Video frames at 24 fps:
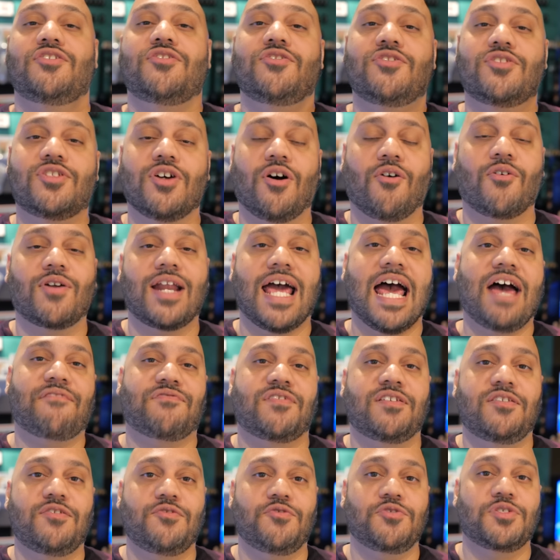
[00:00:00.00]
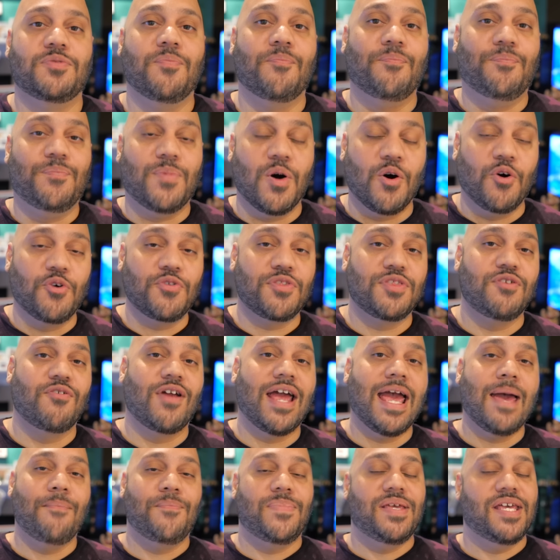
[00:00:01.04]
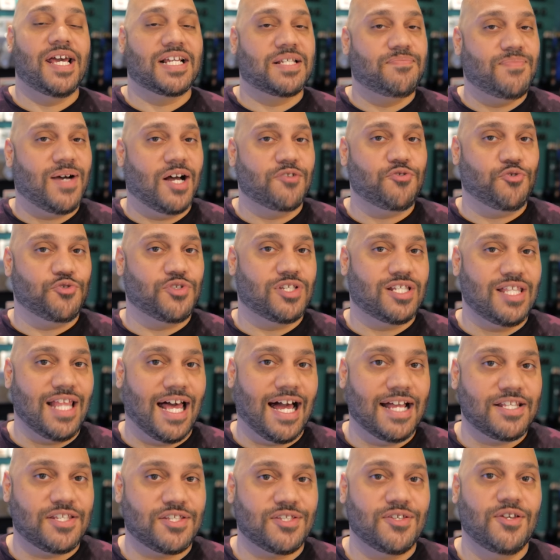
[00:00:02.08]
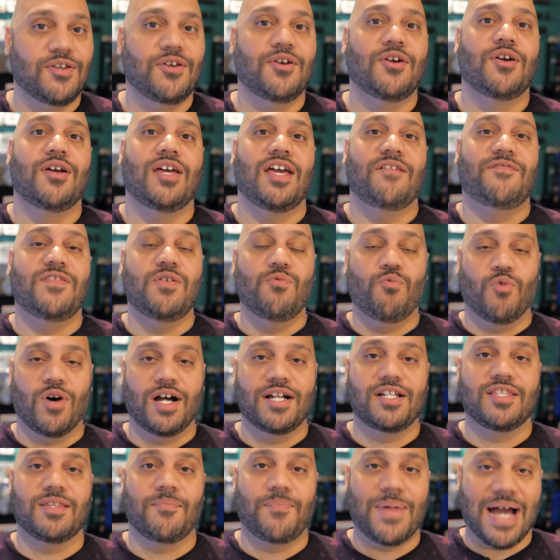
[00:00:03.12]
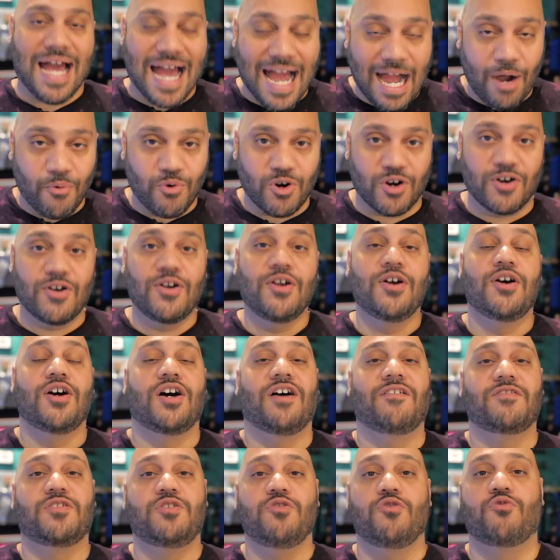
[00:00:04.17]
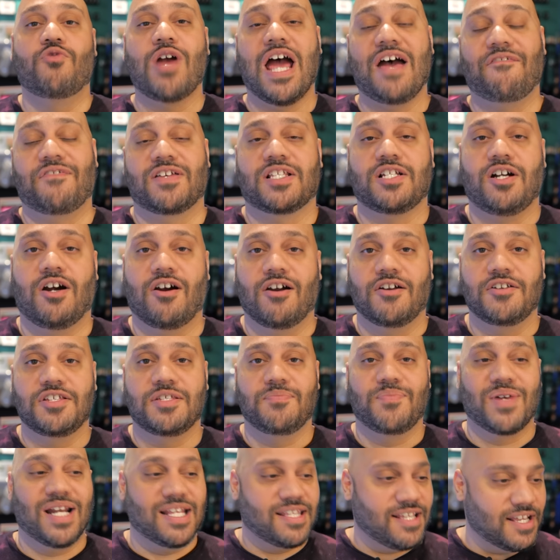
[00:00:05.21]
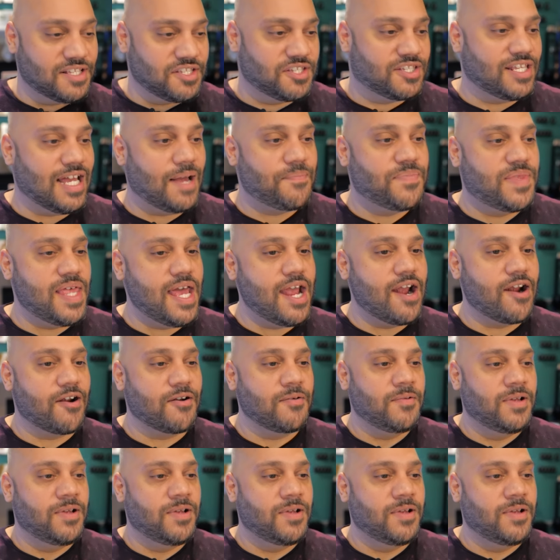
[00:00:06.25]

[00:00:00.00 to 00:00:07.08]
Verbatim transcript: you don't have to use both your MPX module slots if you want the power of two graphics cards. But it doesn't stop there,